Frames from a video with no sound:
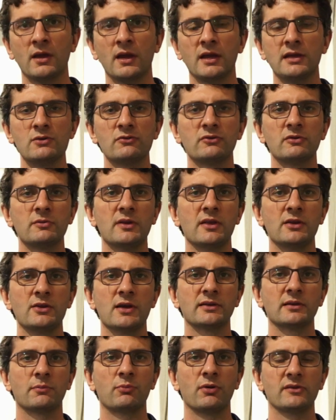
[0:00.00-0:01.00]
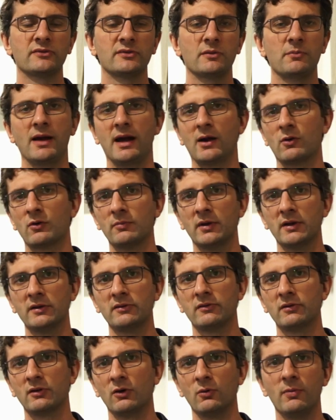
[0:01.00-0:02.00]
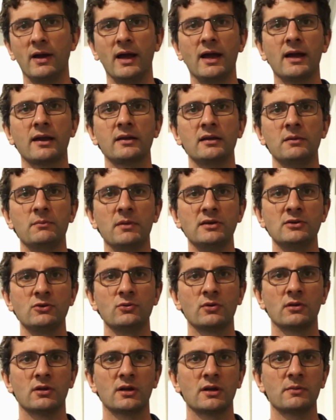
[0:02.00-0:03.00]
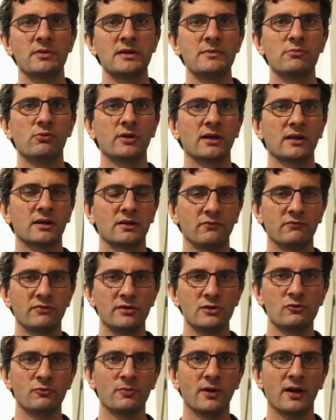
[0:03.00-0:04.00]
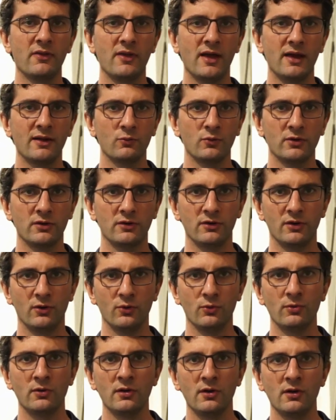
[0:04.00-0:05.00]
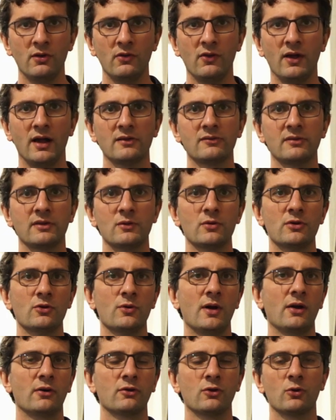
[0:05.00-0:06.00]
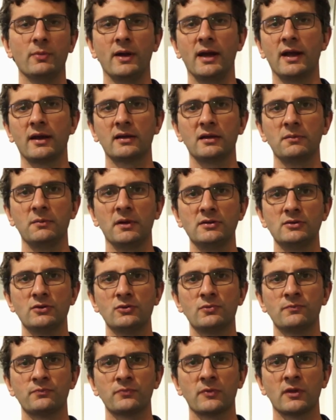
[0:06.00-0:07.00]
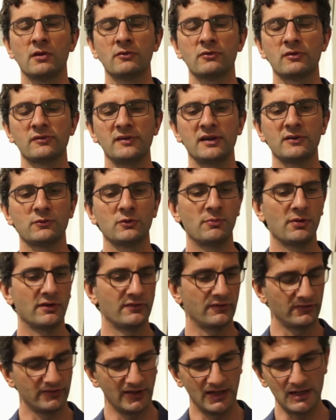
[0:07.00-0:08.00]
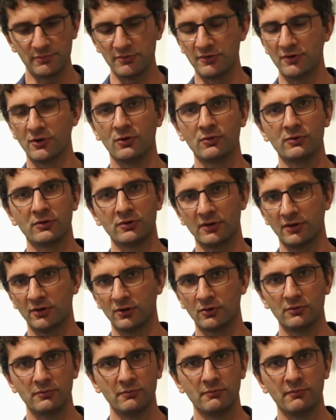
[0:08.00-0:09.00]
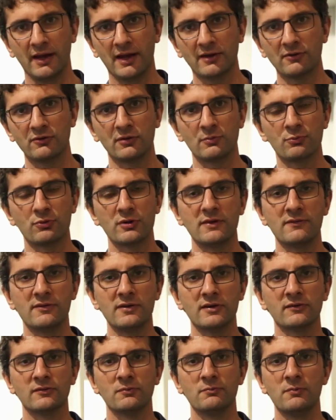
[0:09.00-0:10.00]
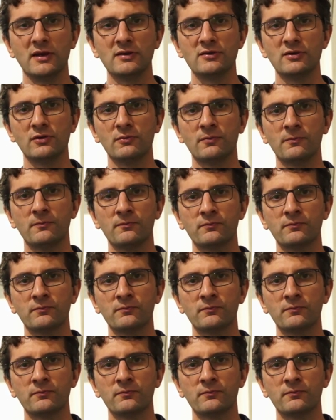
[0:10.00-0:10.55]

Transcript: It used to be that you had to press the power button to go back in the menu, and a lot of people get confused by that, wouldn't know that, so they wouldn't know how to go back in the menu. So it's nice when you press escape, you know you're gonna go back to the previous menu.